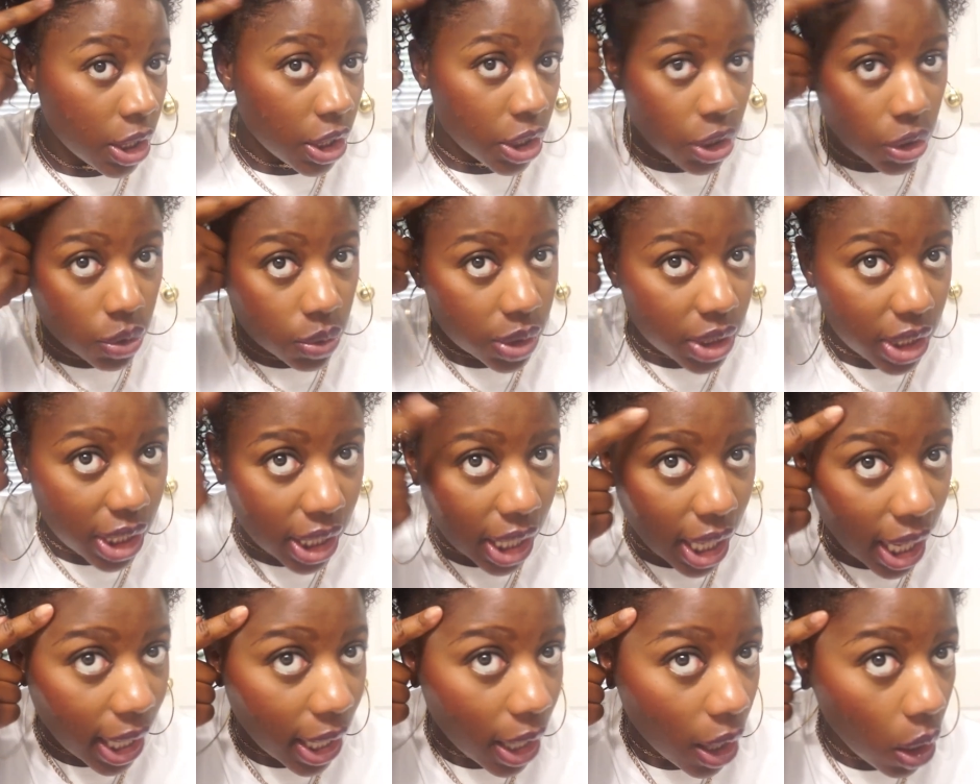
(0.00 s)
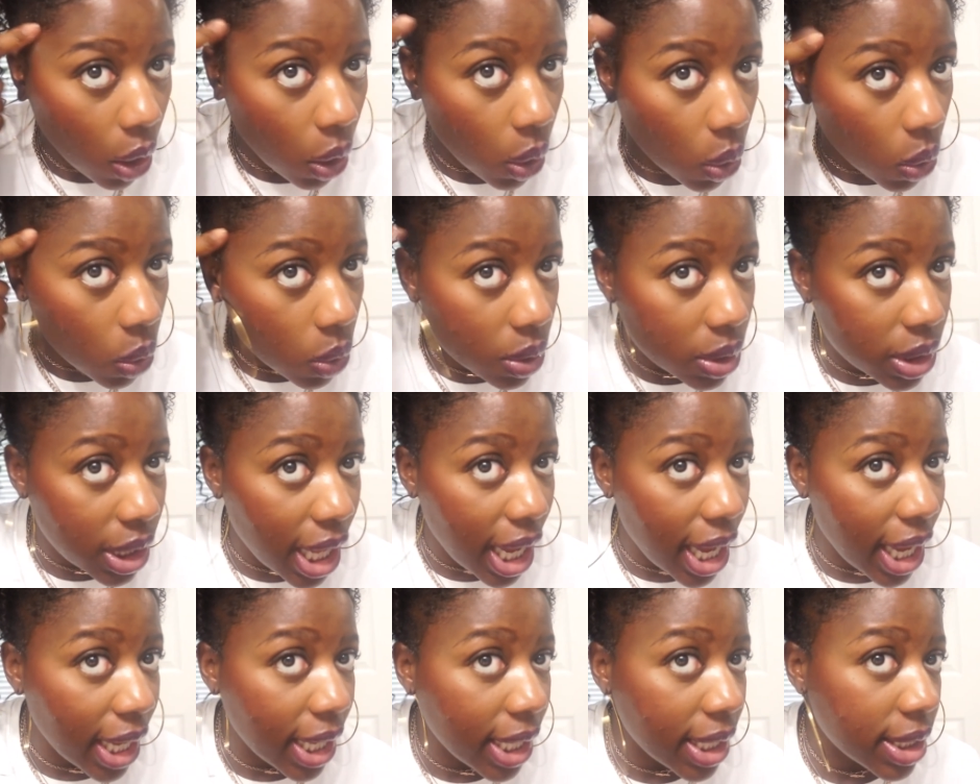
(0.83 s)
using a whole
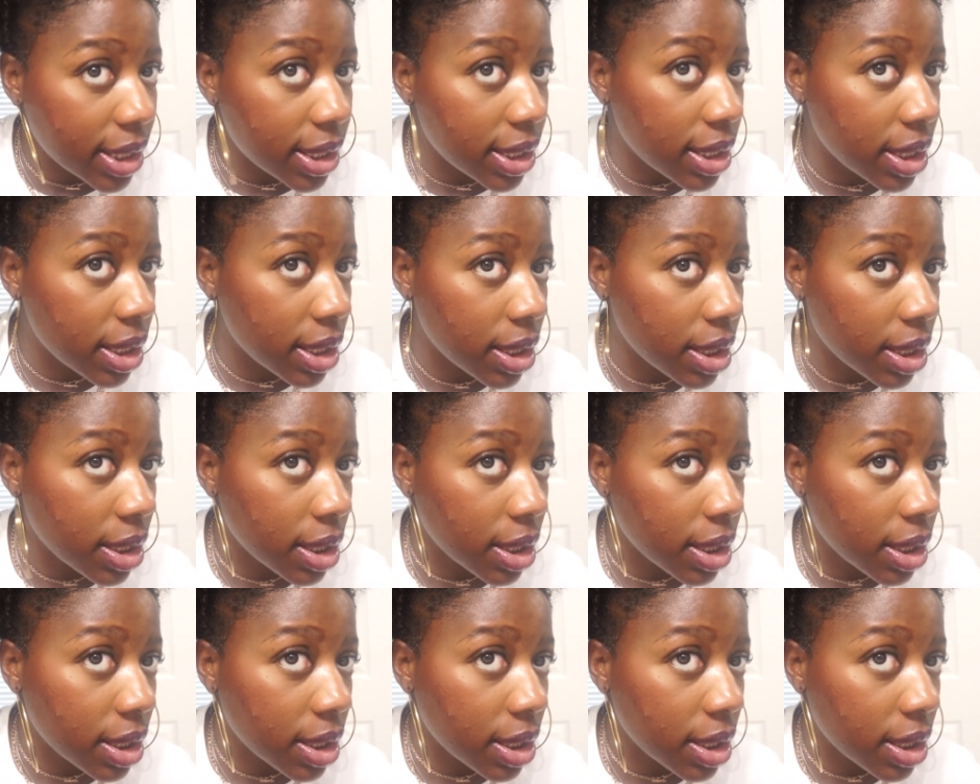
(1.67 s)
lot,